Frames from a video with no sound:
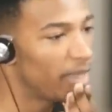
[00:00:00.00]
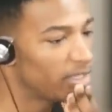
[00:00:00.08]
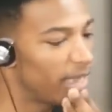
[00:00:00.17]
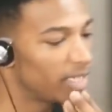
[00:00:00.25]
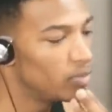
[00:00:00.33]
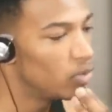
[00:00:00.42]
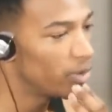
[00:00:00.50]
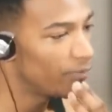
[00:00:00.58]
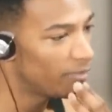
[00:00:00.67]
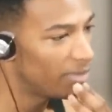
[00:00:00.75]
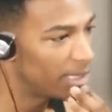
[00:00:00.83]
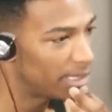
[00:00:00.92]
Twitter page has more
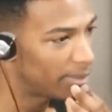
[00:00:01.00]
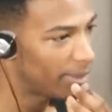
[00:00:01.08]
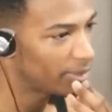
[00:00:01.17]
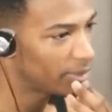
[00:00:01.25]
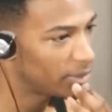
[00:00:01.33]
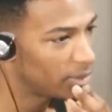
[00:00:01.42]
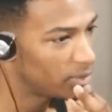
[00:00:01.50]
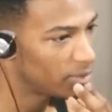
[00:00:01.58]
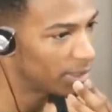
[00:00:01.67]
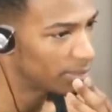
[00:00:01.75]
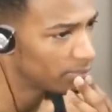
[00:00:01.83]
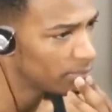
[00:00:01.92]
information about this
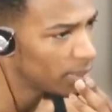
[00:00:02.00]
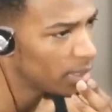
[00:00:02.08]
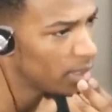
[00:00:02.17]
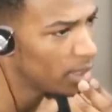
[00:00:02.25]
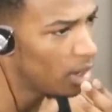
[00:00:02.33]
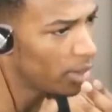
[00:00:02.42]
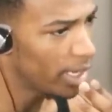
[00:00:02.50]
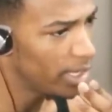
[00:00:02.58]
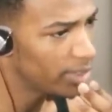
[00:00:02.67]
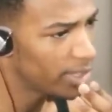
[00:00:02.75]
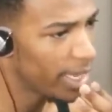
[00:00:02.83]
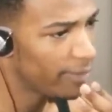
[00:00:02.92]
situation. Okay,
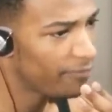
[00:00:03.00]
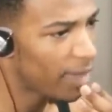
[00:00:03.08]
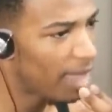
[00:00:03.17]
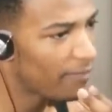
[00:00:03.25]
he said